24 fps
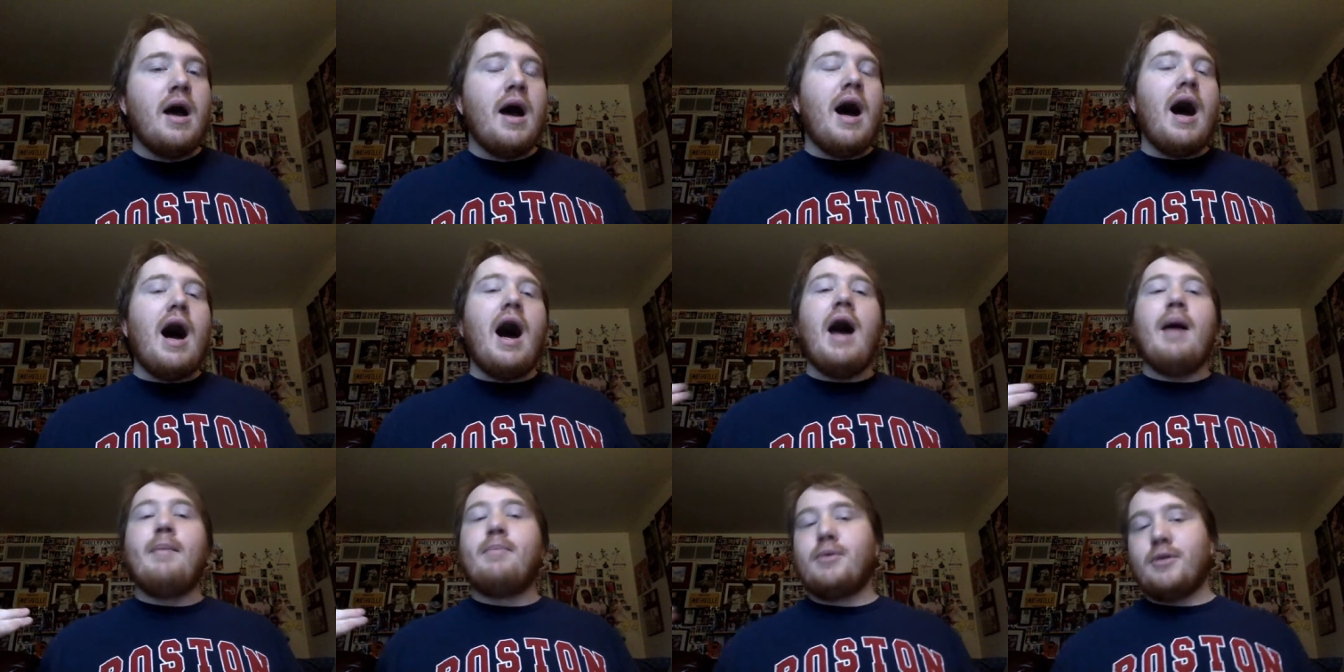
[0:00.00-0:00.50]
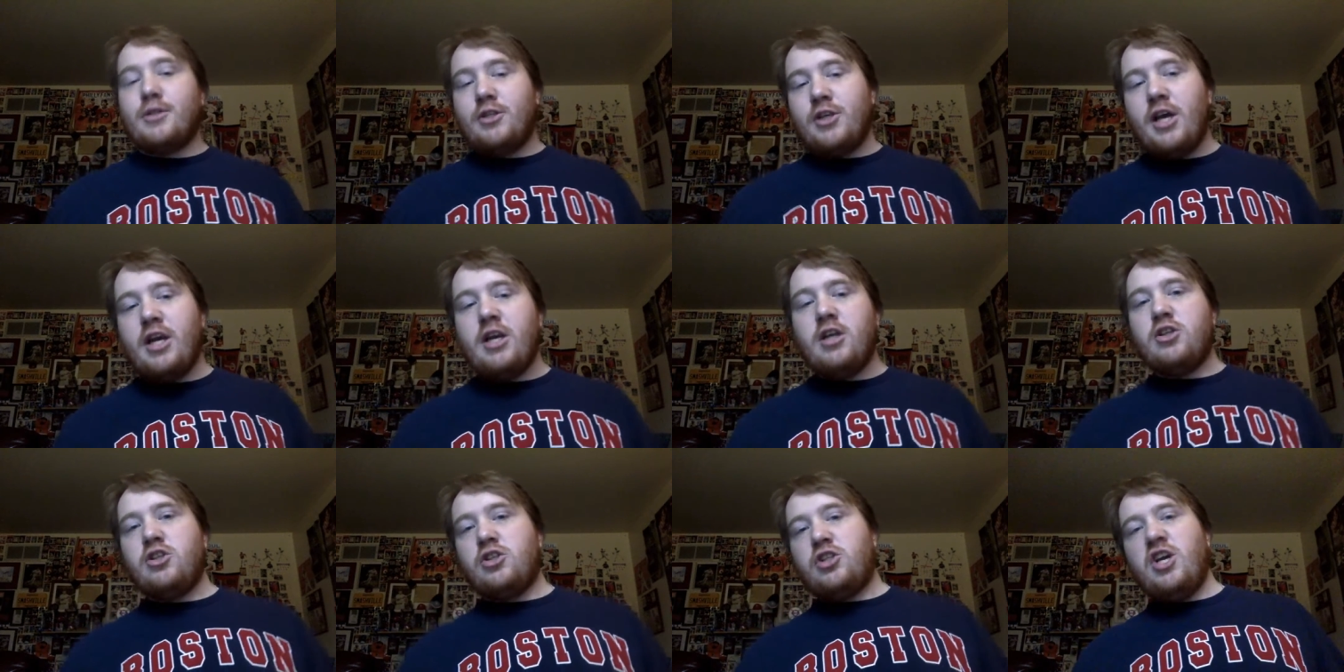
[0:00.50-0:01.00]
high
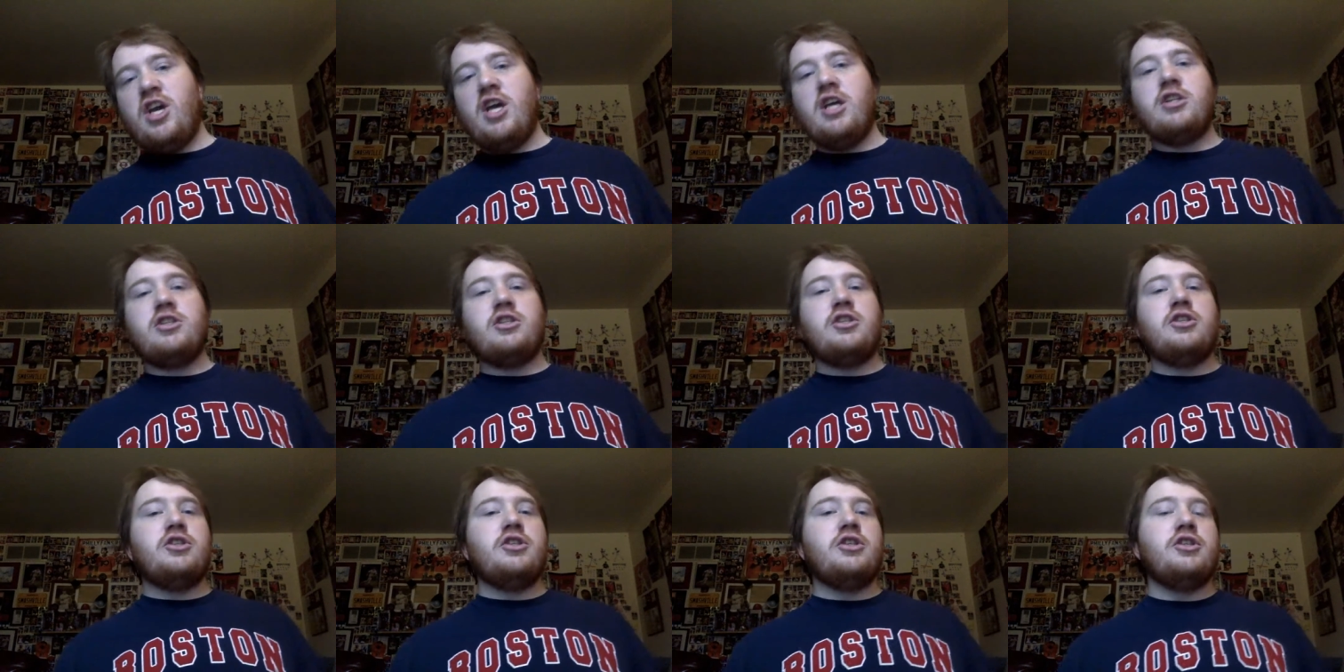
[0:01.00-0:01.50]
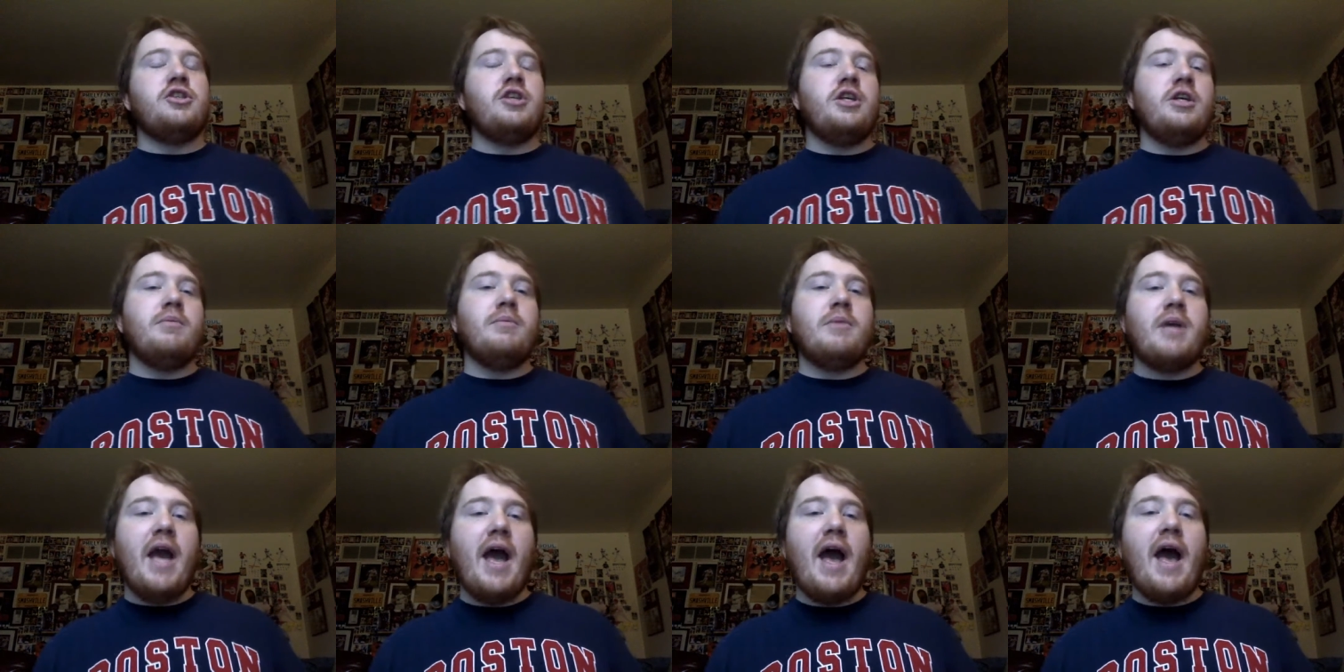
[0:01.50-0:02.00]
percentage chances to
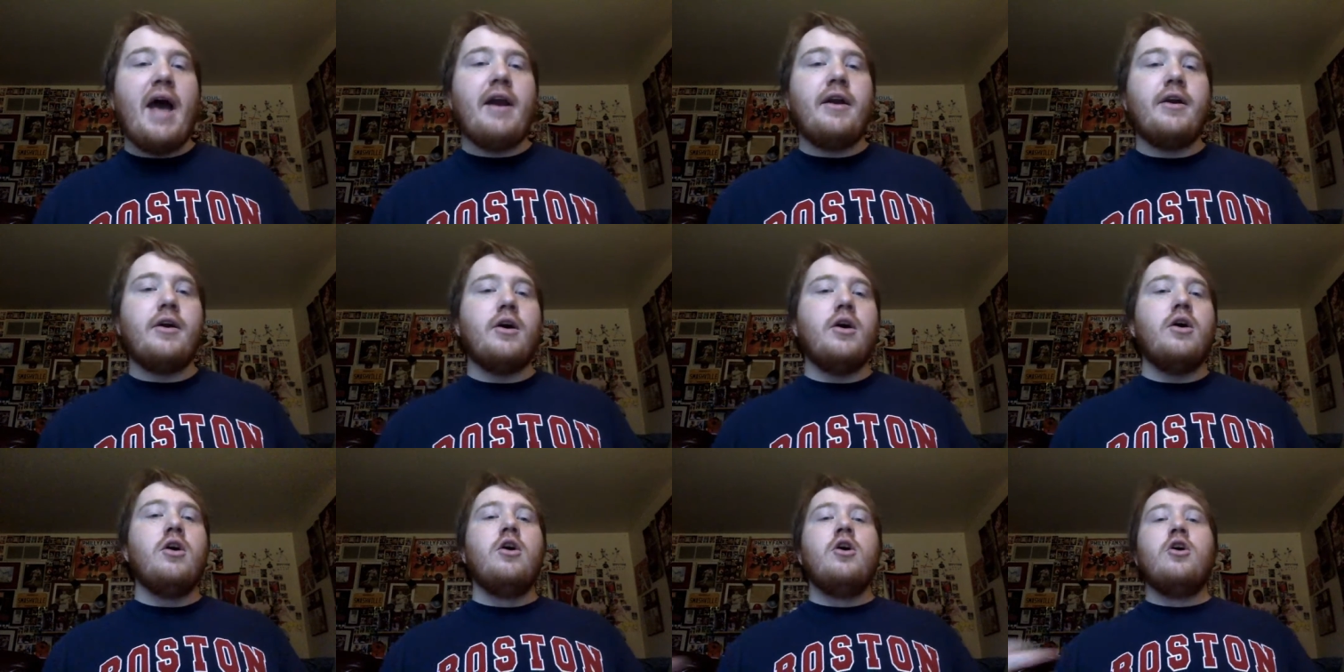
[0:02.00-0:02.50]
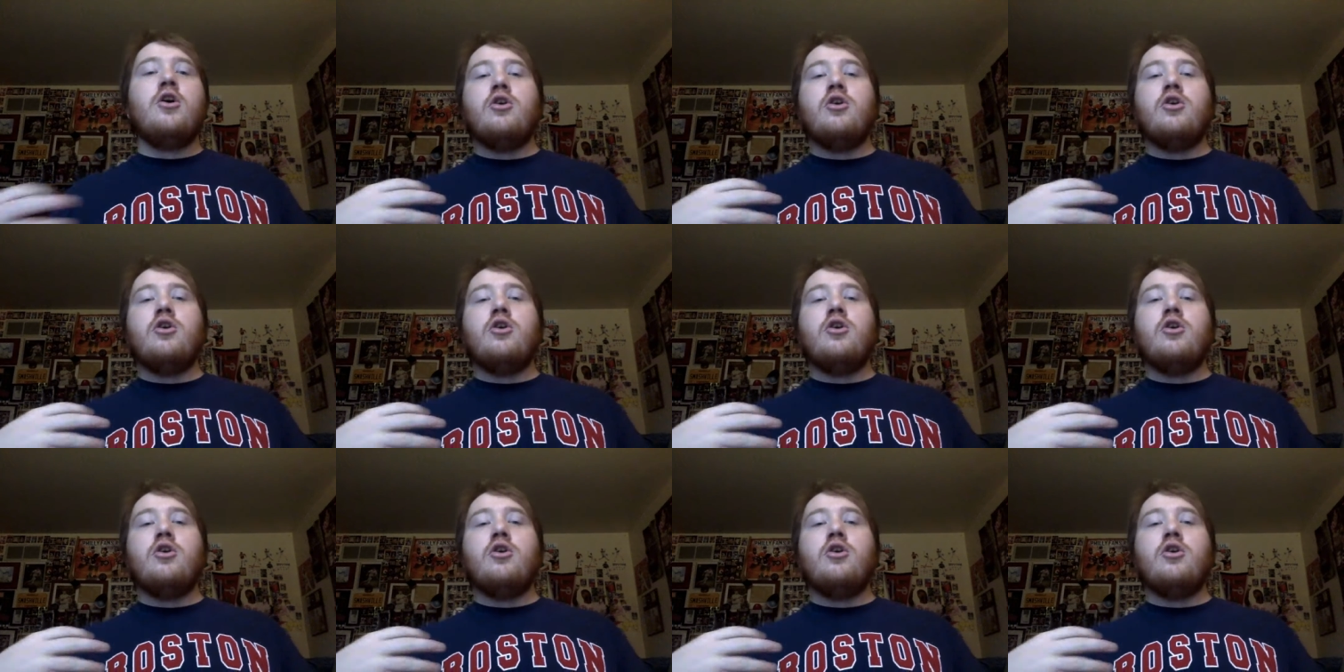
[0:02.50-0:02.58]
Team Canada,